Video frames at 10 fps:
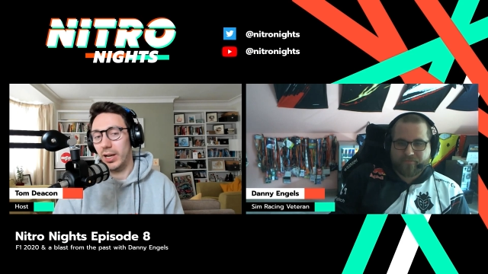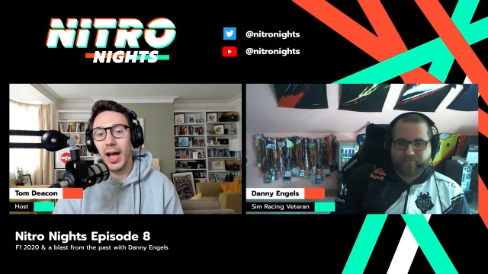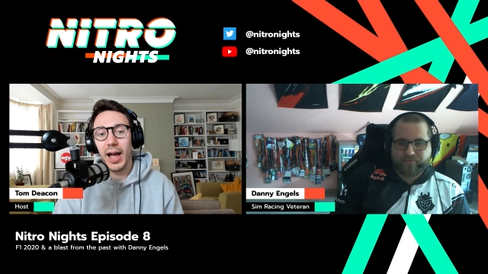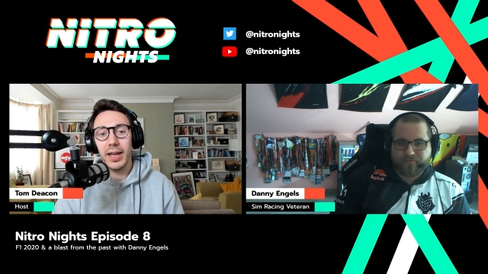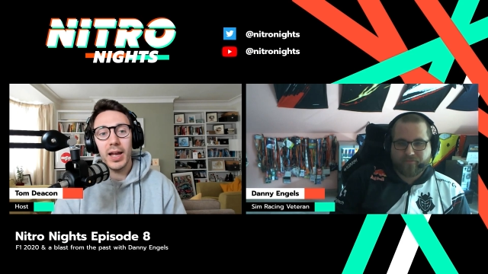
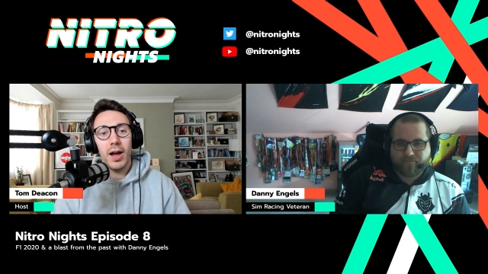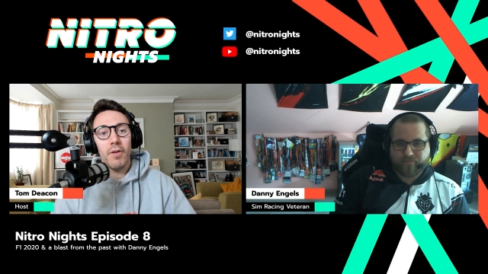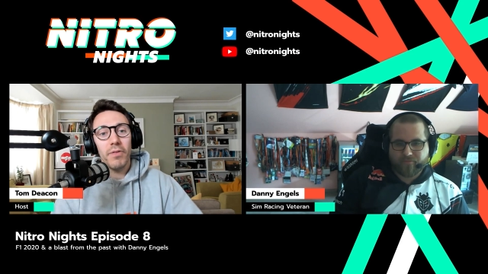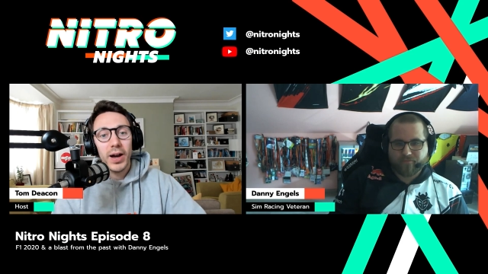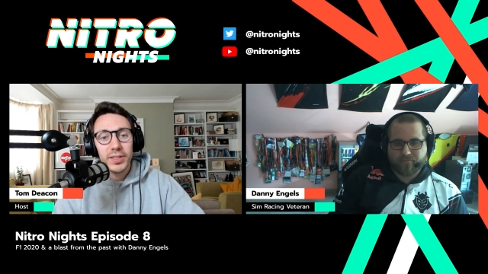Speaker 1: July.
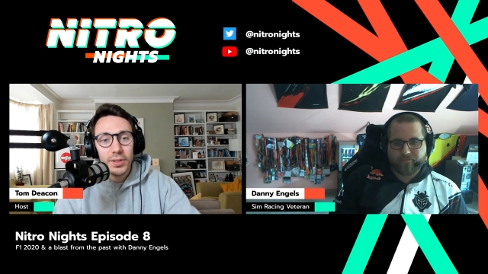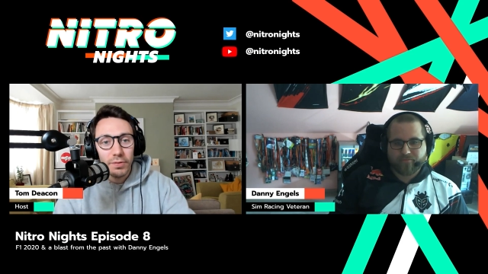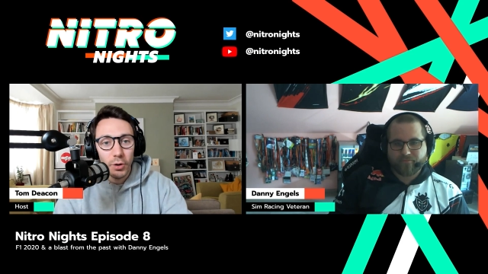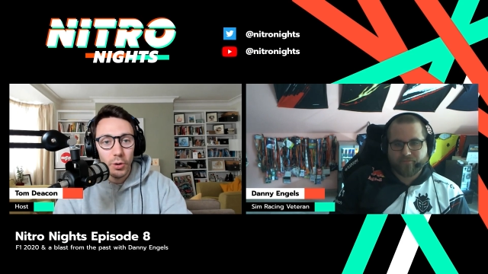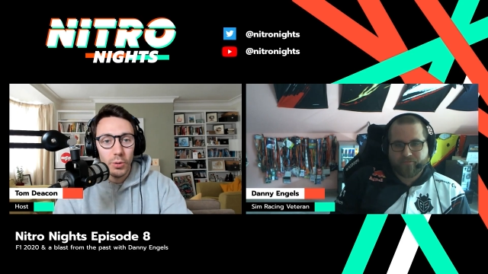First
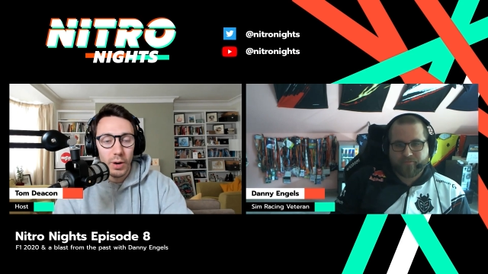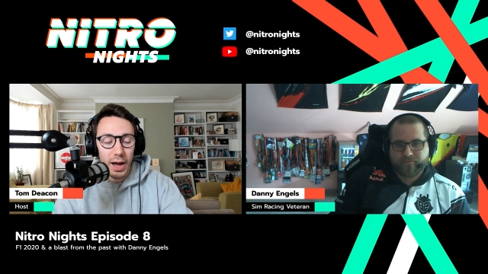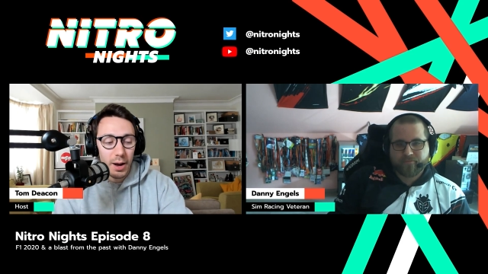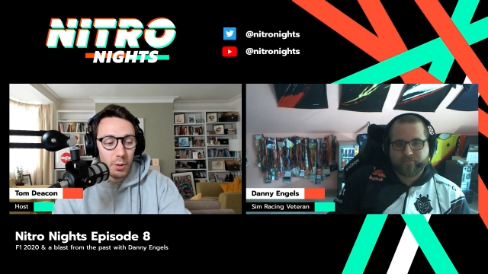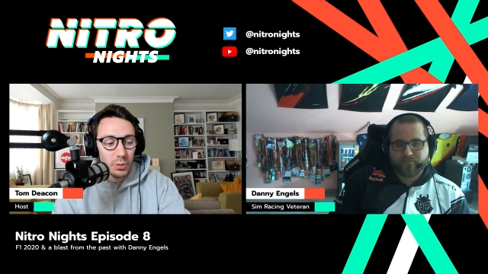of all,
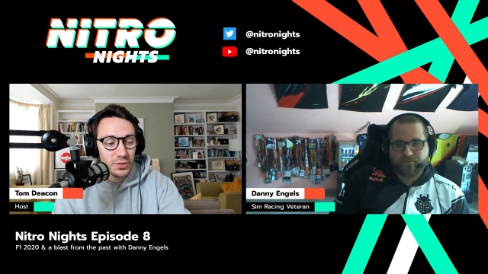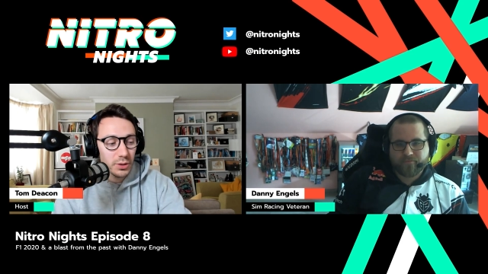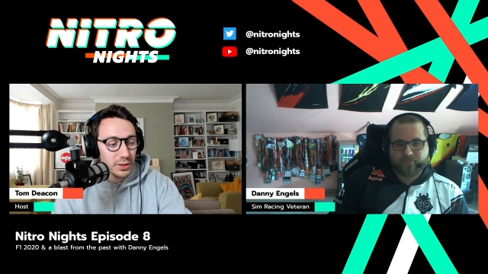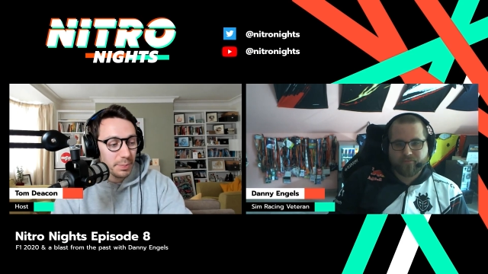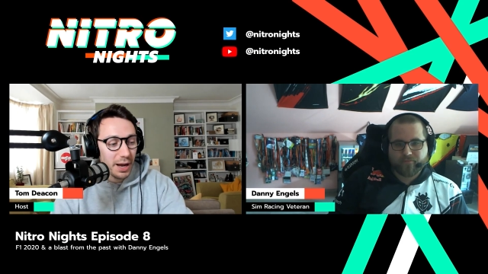uh, we've
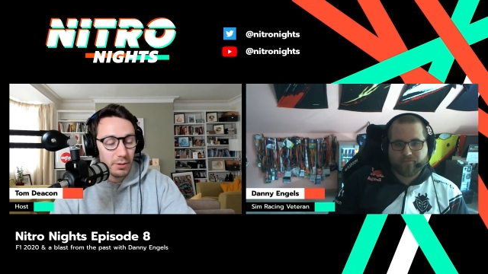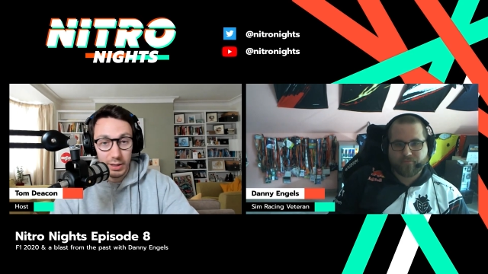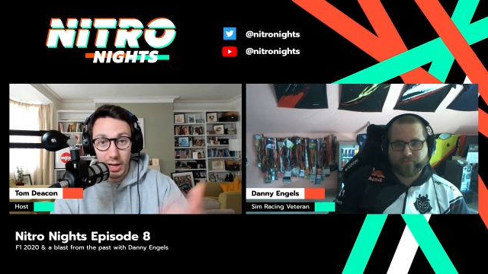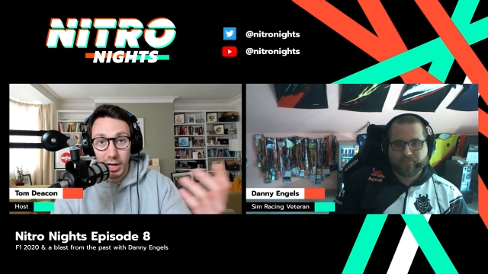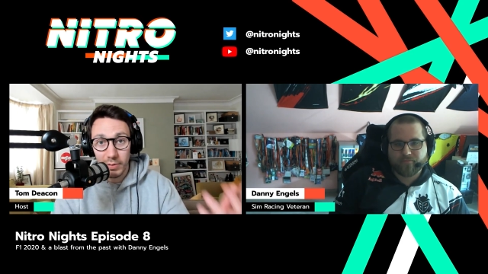talked
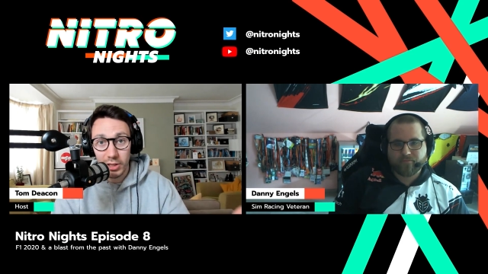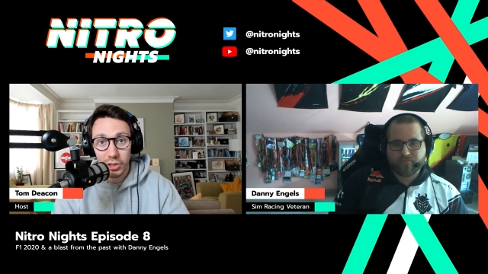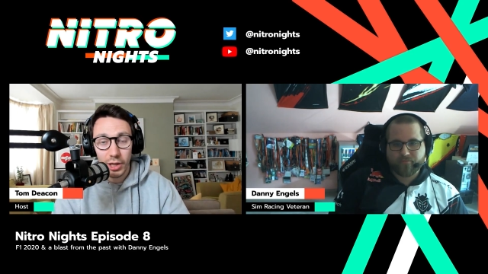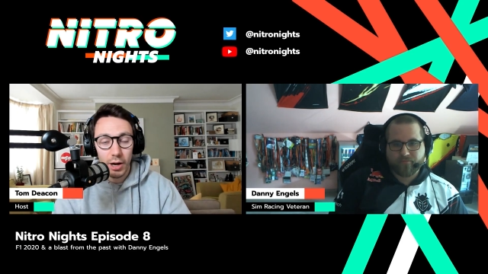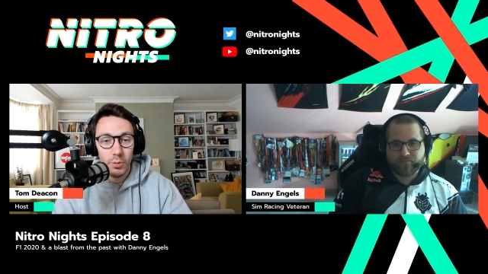about earlier in
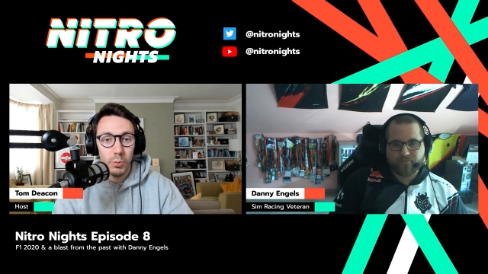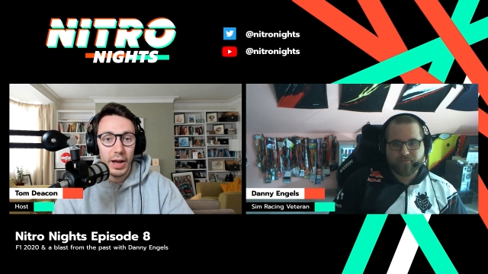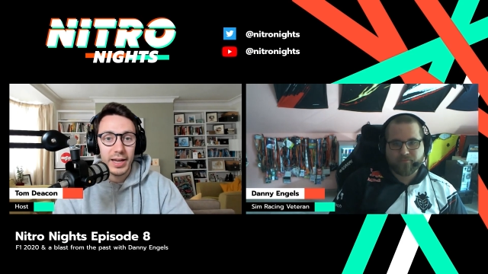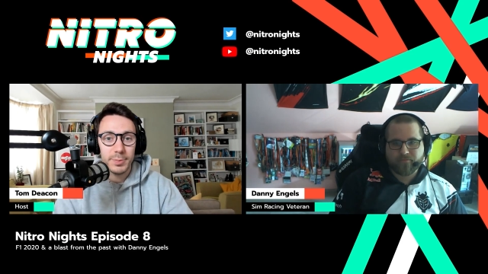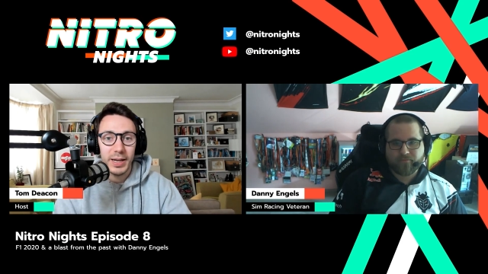the show
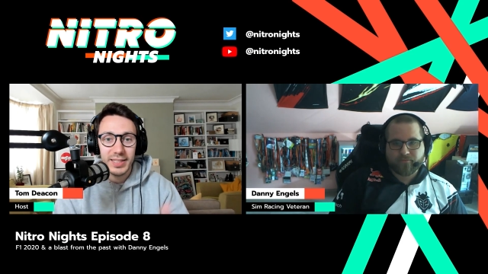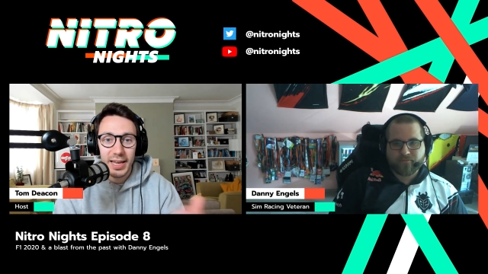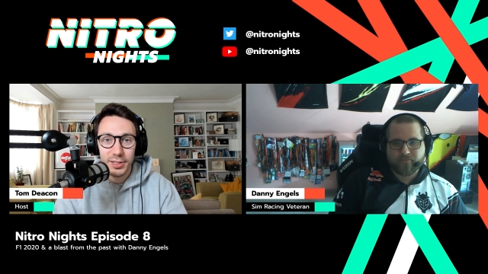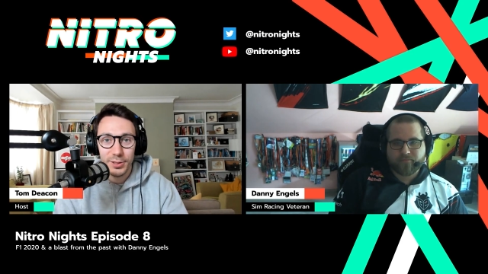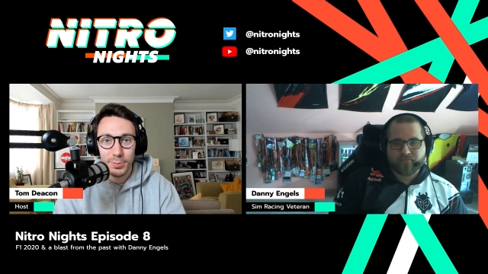what
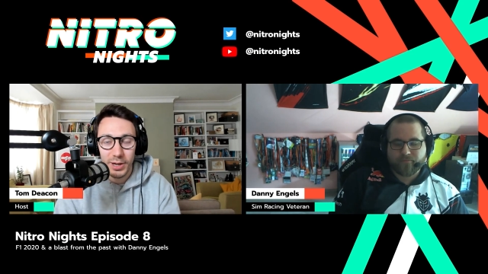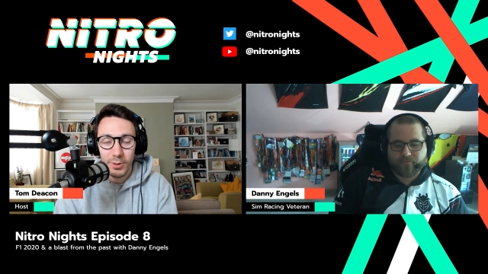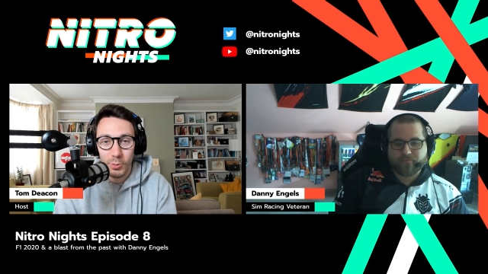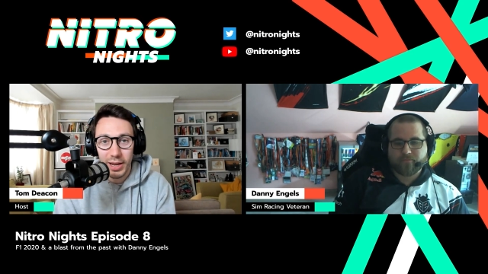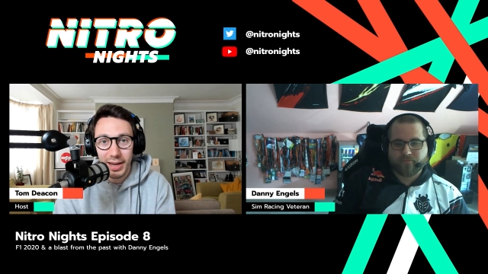expectations
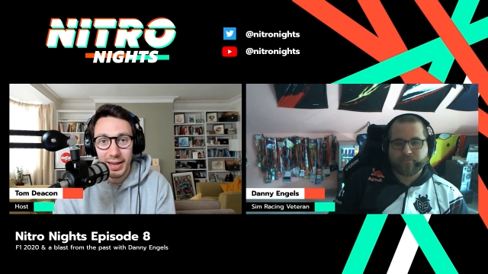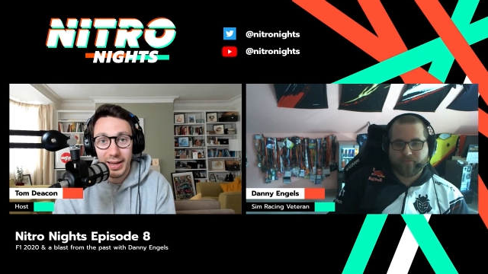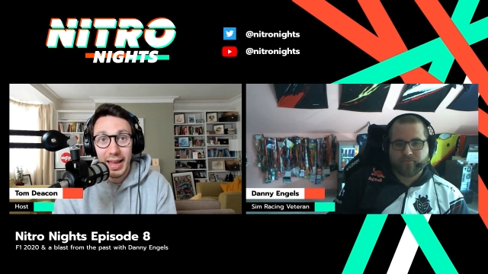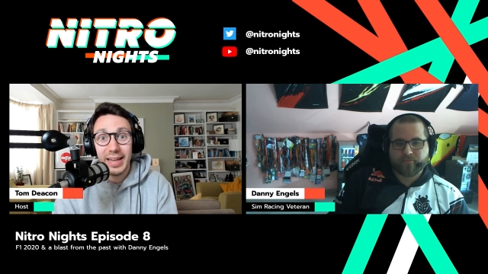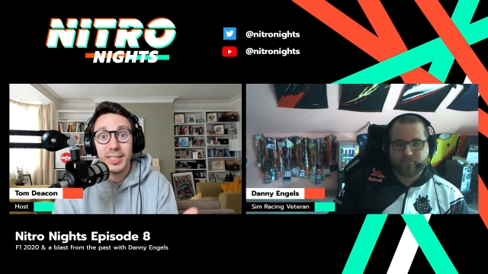we're, we're
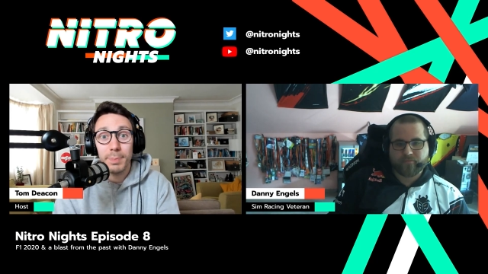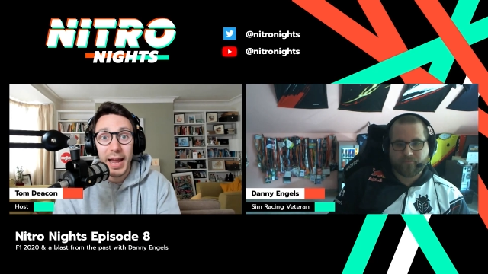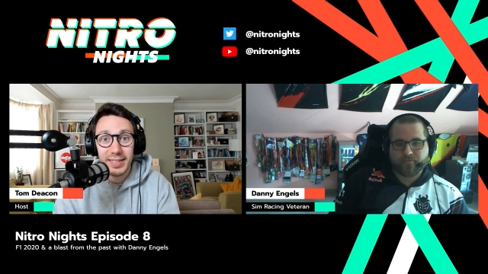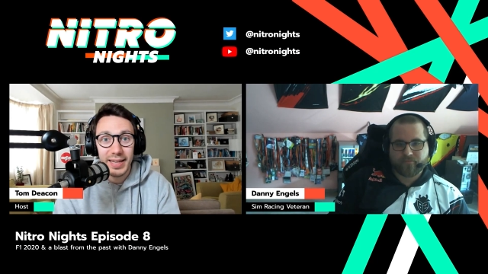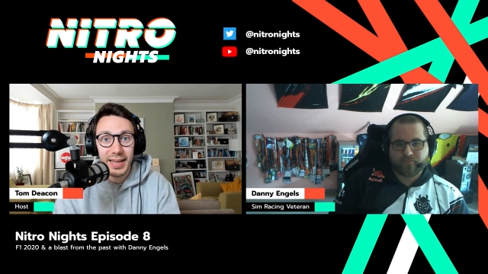
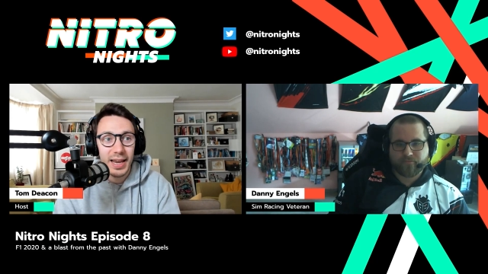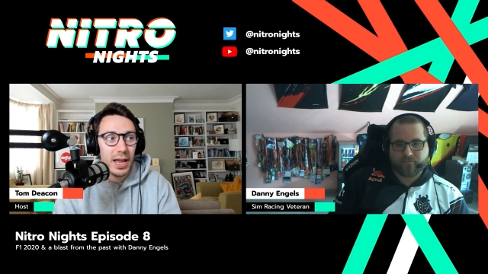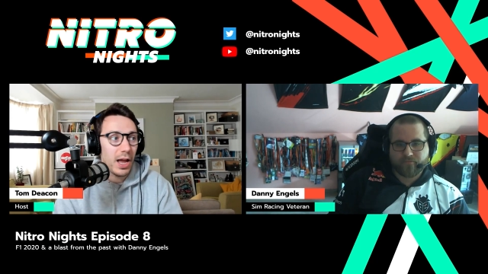expecting in